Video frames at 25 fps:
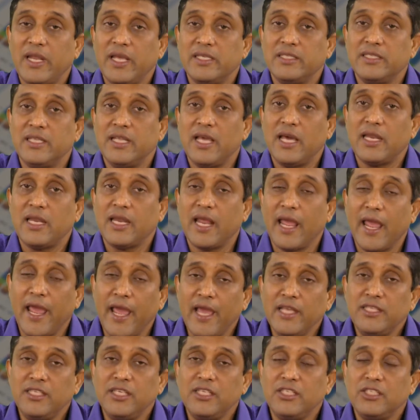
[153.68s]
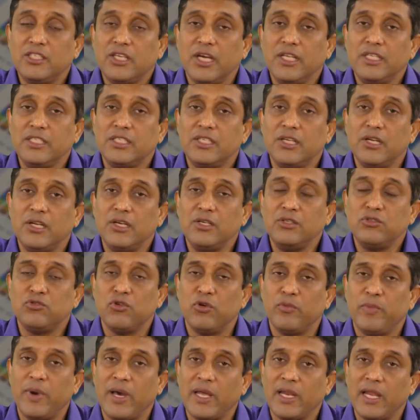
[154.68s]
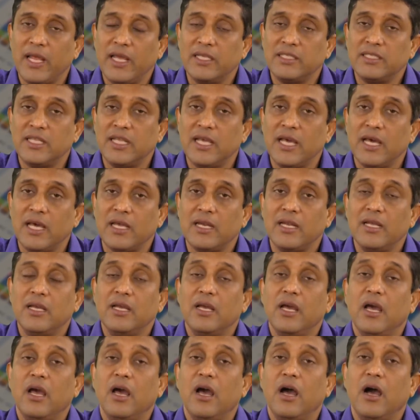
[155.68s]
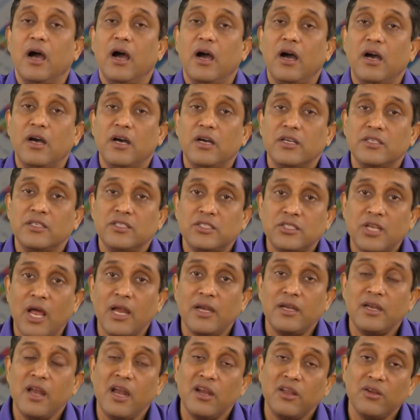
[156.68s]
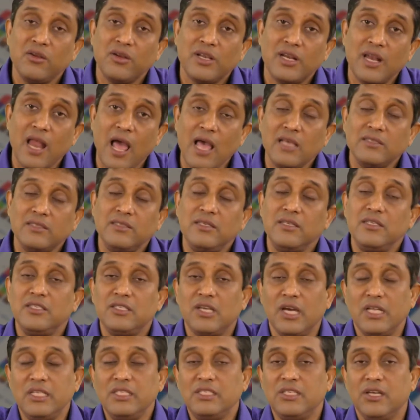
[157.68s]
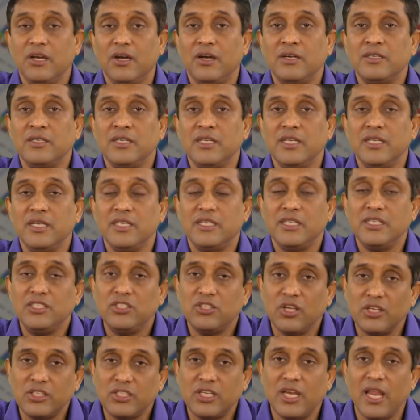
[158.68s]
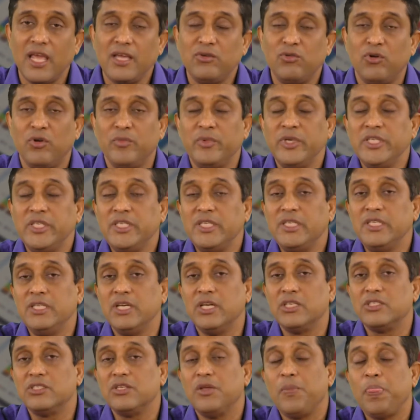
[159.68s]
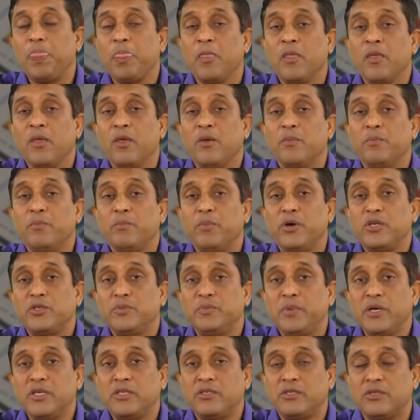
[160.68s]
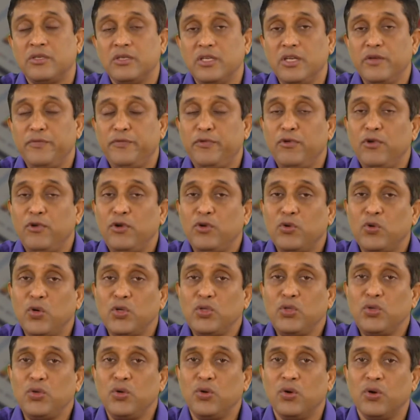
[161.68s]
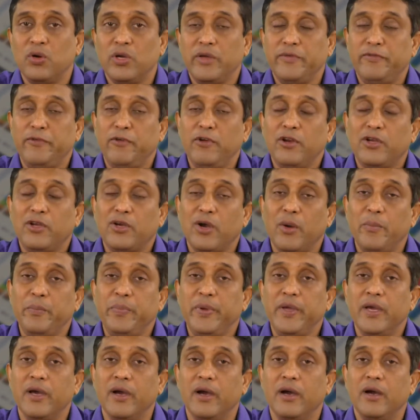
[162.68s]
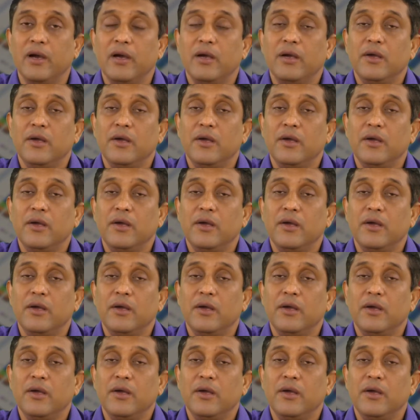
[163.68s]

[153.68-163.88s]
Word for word: as their age is concerned, so far as their uh, standard or class is concerned, it is just like homogeneous. But, but if you will go through, if you will compare